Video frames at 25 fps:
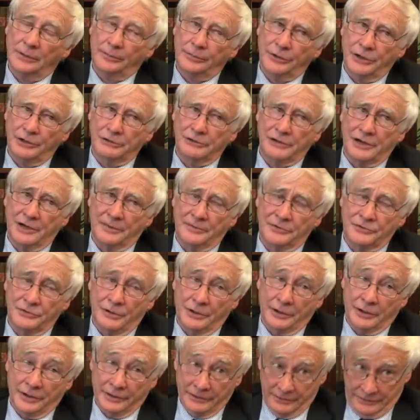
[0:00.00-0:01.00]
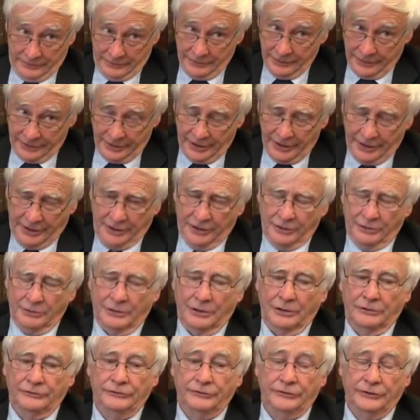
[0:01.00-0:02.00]
programs running that I know
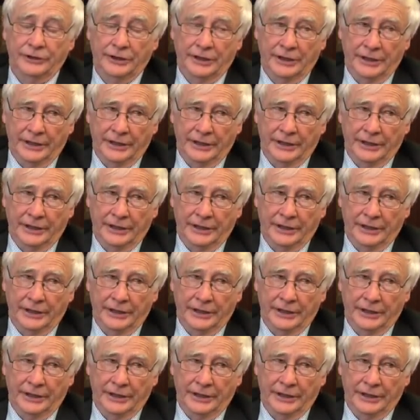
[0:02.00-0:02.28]
of.